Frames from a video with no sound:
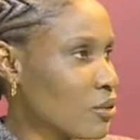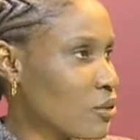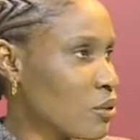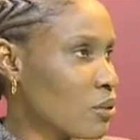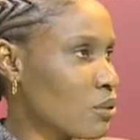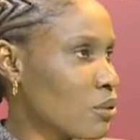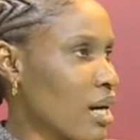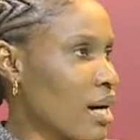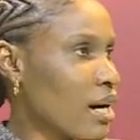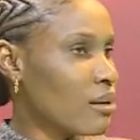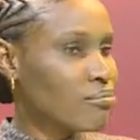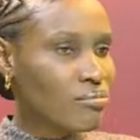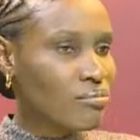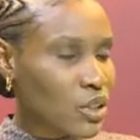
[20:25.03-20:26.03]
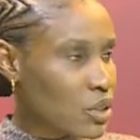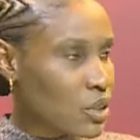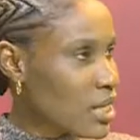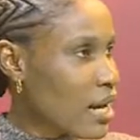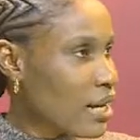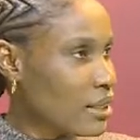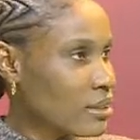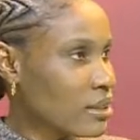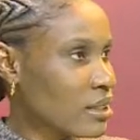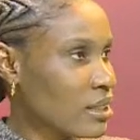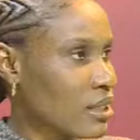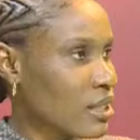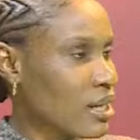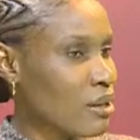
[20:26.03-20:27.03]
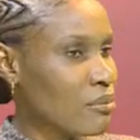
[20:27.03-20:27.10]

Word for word: you know, um, society.